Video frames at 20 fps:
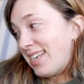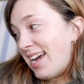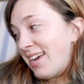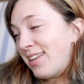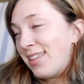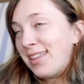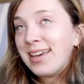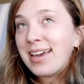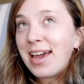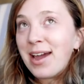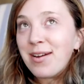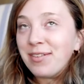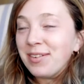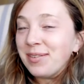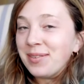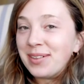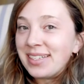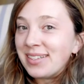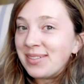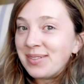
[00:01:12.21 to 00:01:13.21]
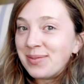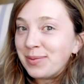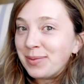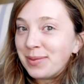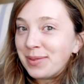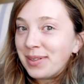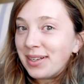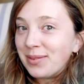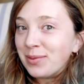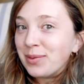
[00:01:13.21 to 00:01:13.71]
I think everyone
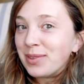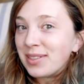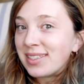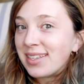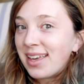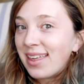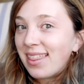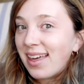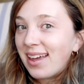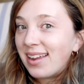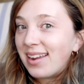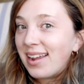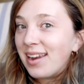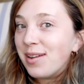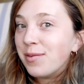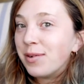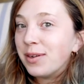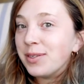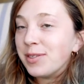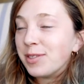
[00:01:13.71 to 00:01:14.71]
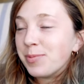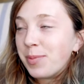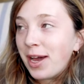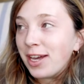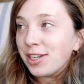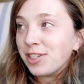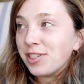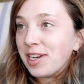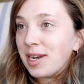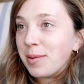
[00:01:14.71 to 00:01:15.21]
will say that. Anyone who's
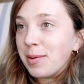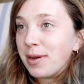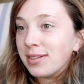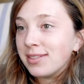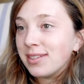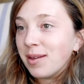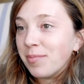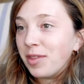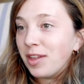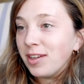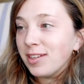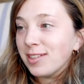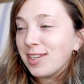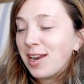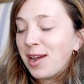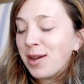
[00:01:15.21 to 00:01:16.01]
passionate about something is